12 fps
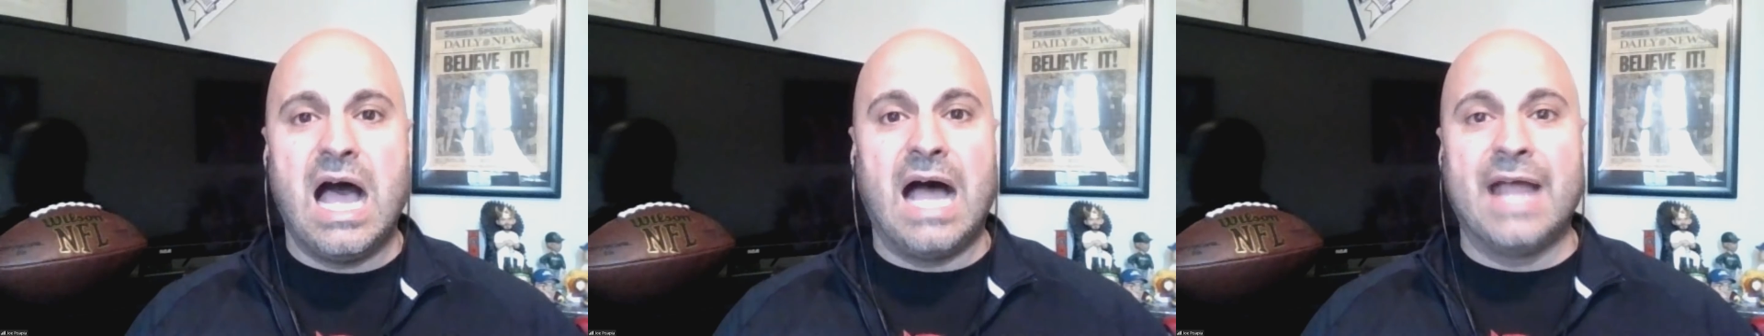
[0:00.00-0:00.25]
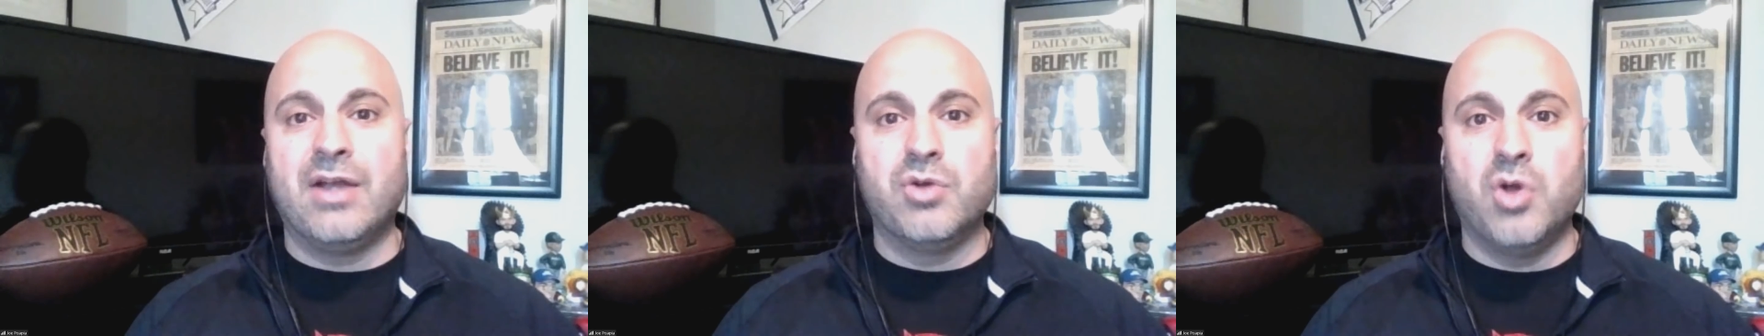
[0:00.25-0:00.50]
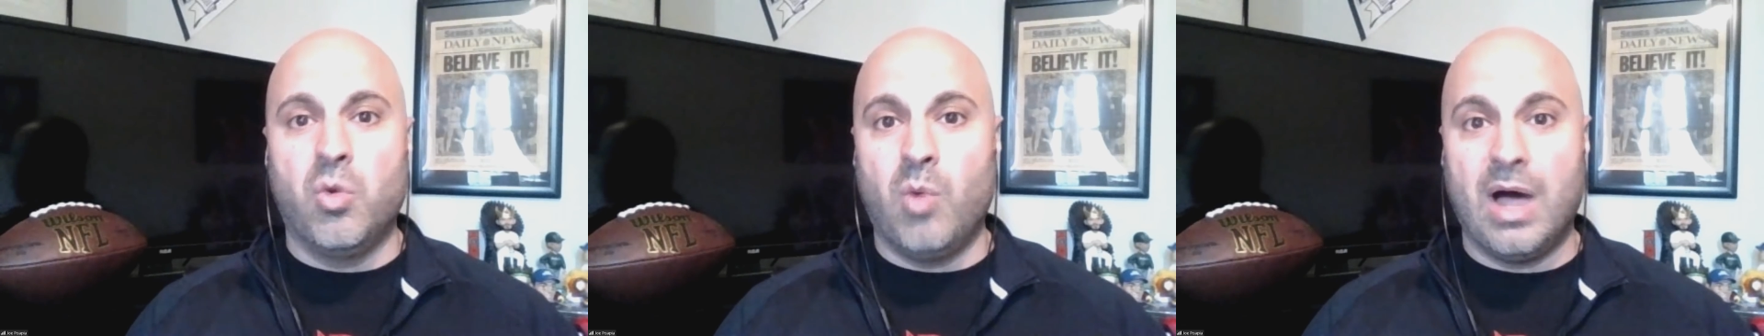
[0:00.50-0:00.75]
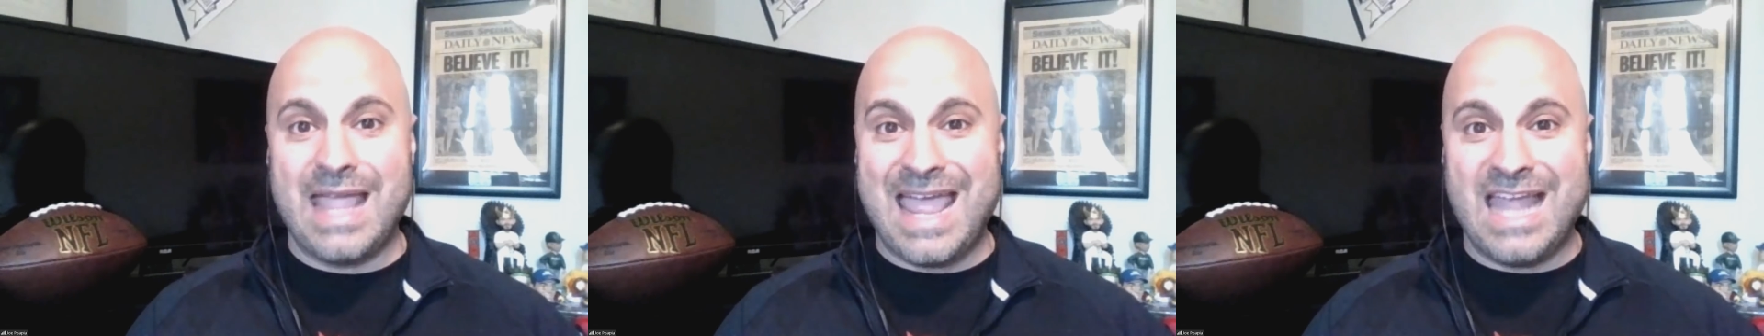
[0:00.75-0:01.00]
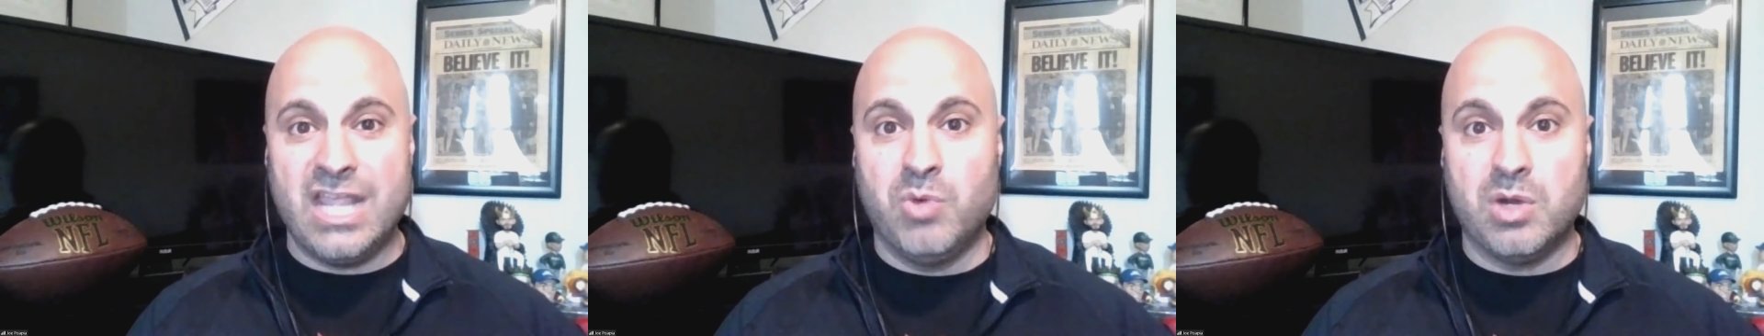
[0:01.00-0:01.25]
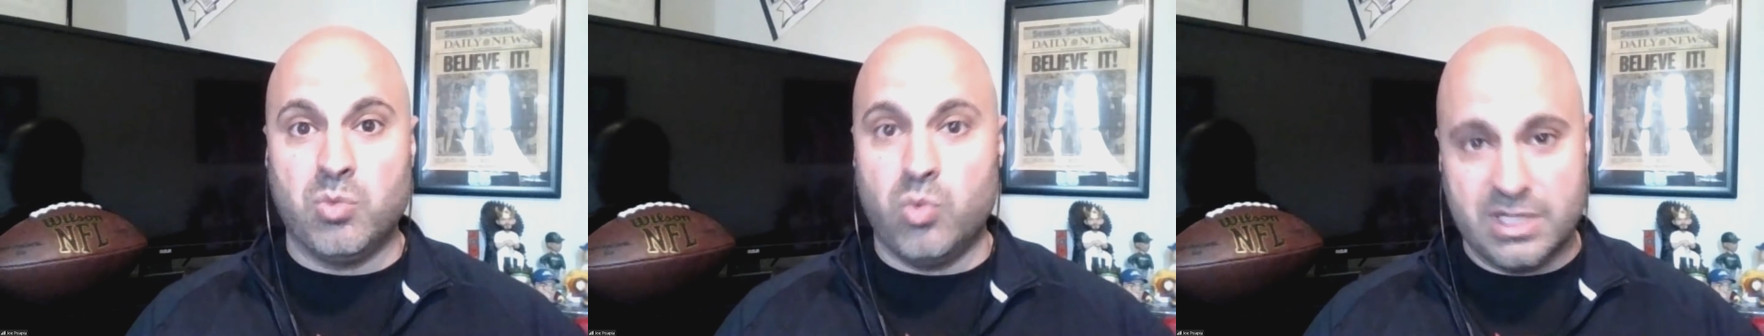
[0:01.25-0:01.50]
I don't know why
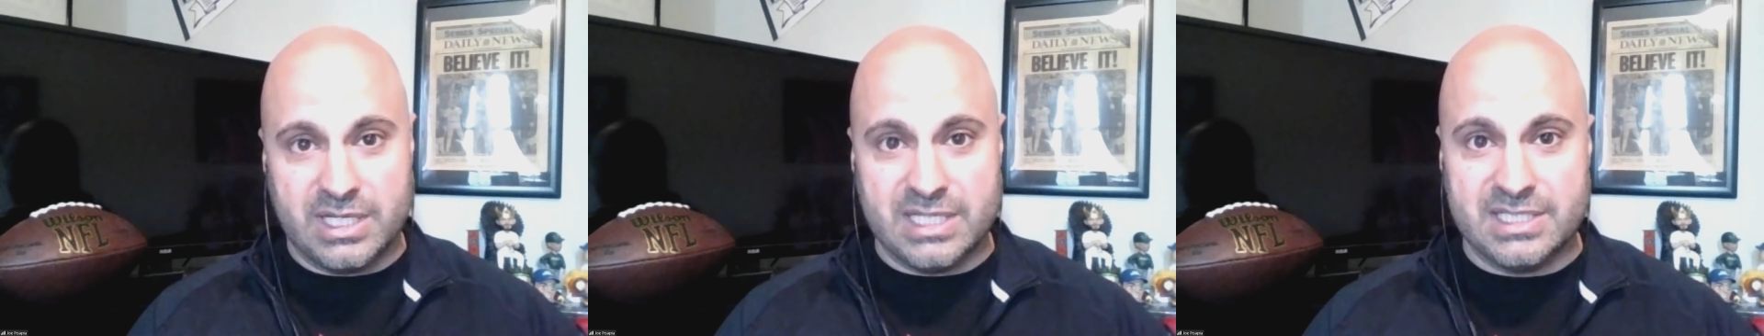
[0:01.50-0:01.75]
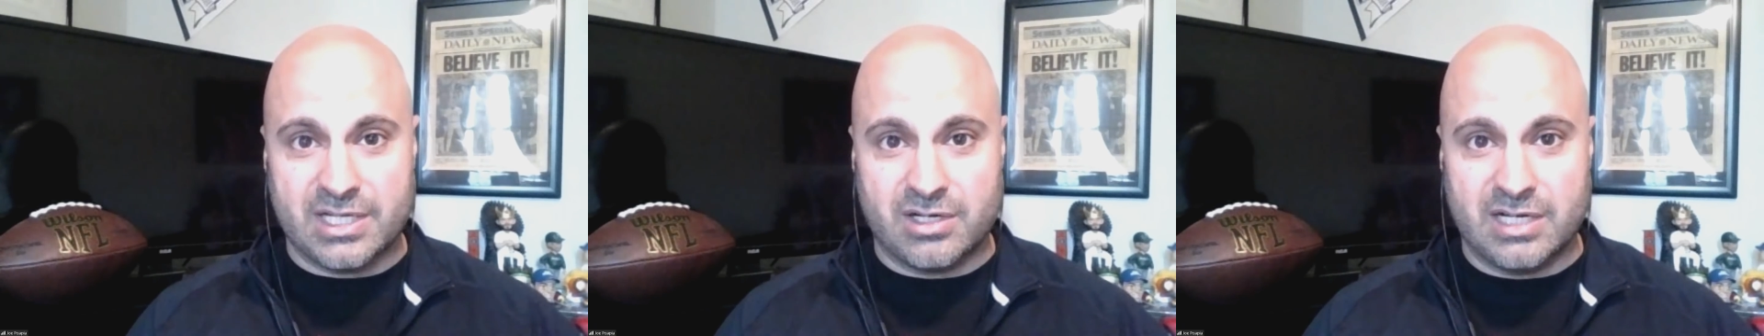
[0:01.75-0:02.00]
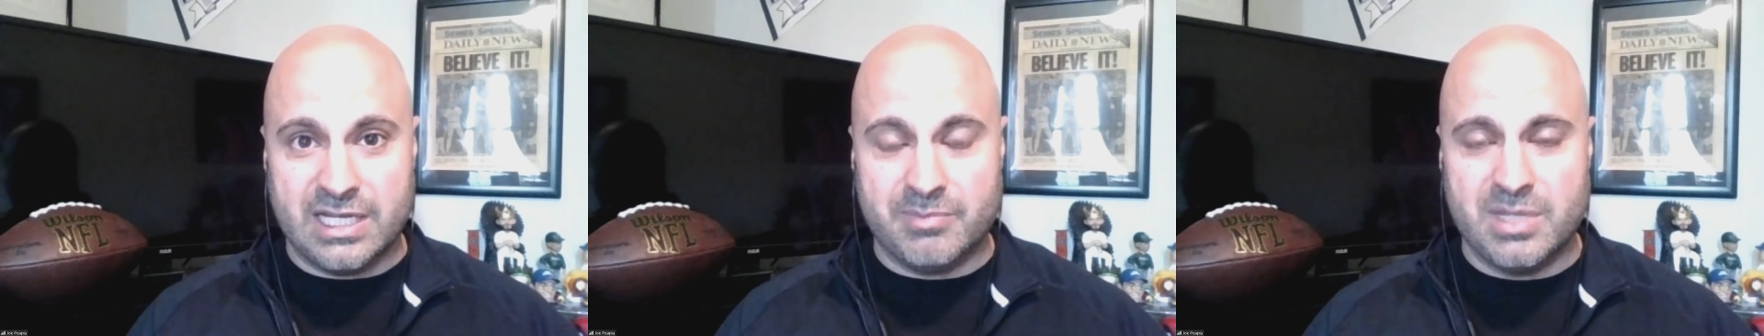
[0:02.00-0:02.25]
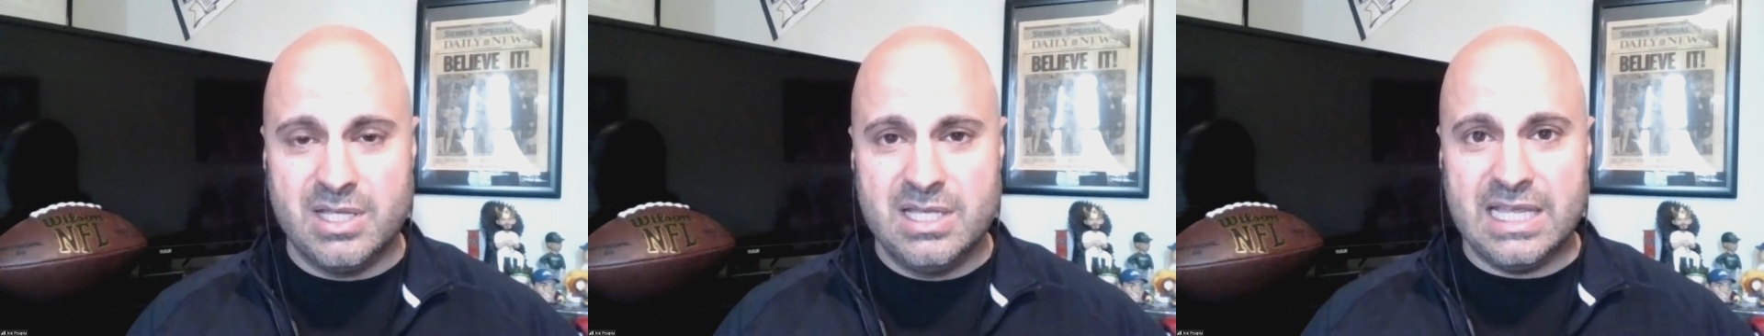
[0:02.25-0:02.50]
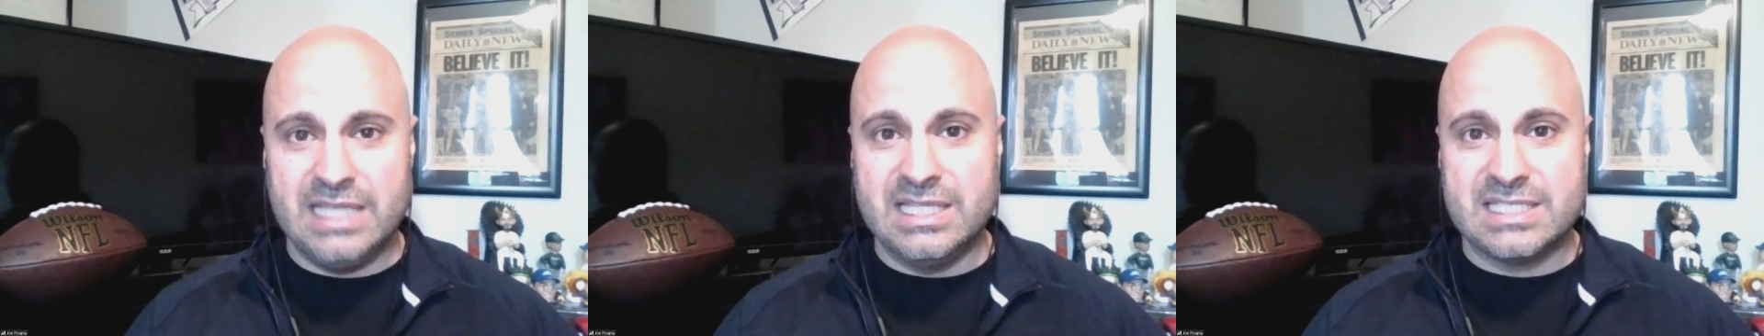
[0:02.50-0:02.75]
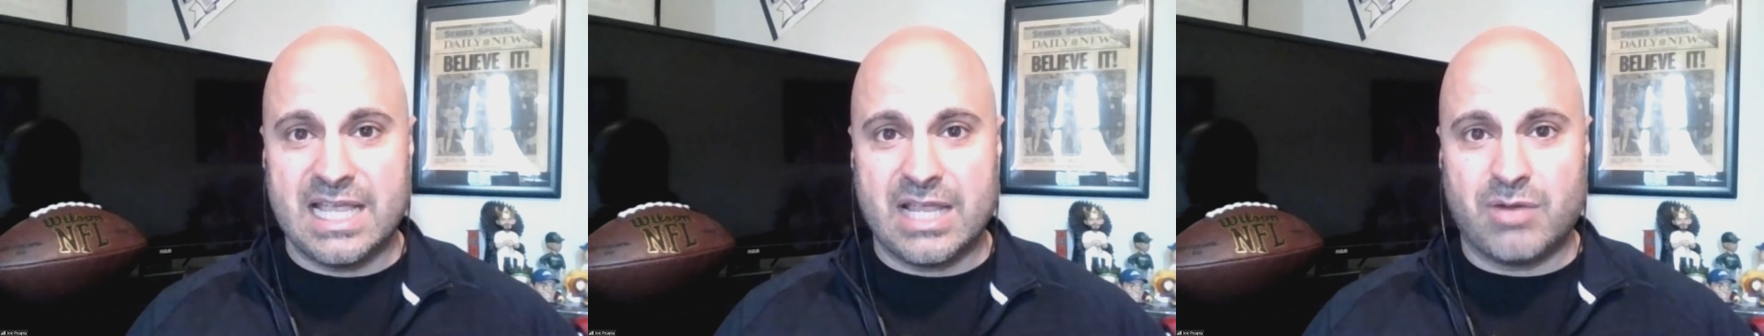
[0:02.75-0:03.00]
anyone wouldn't consider him in
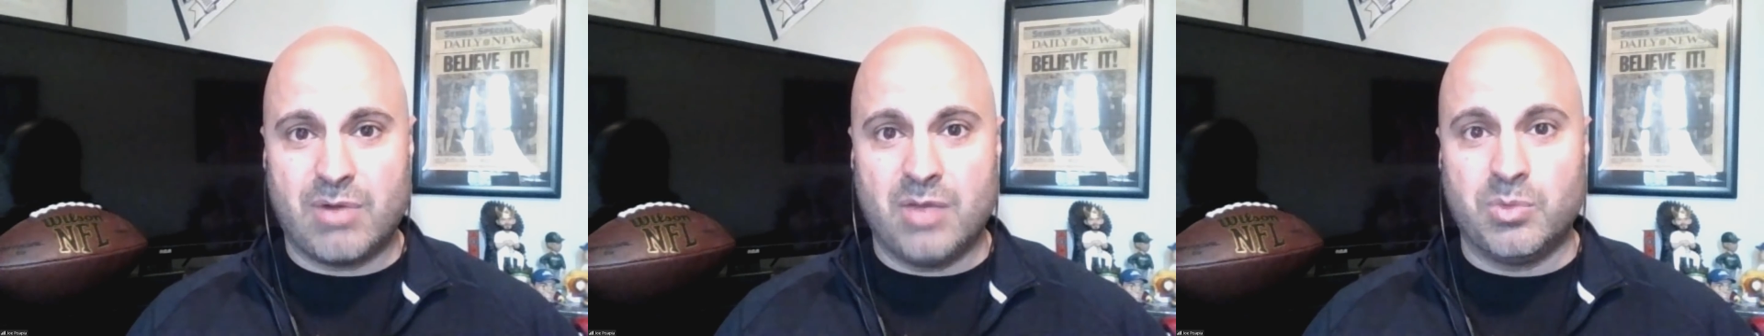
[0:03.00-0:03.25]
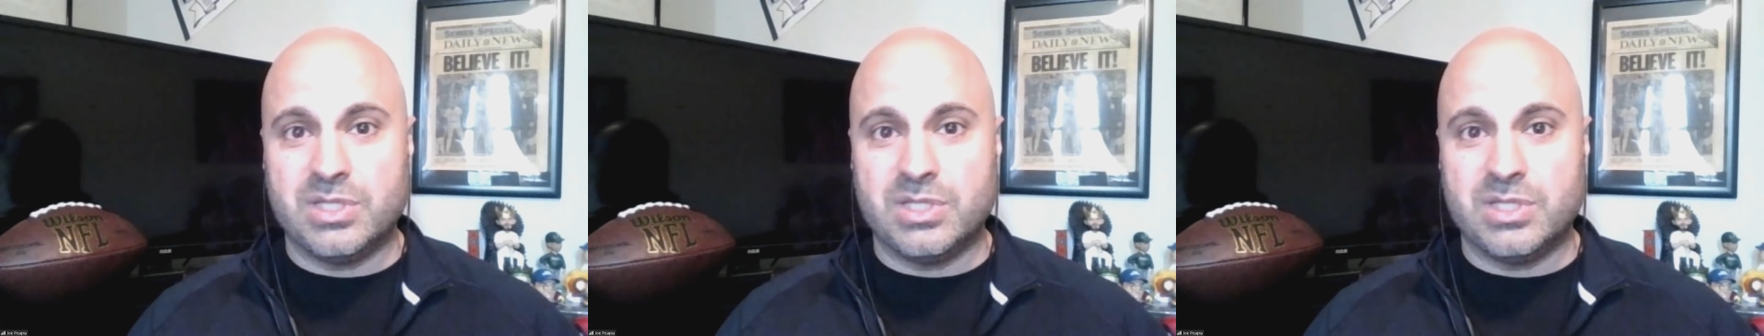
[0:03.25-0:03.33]
the second round.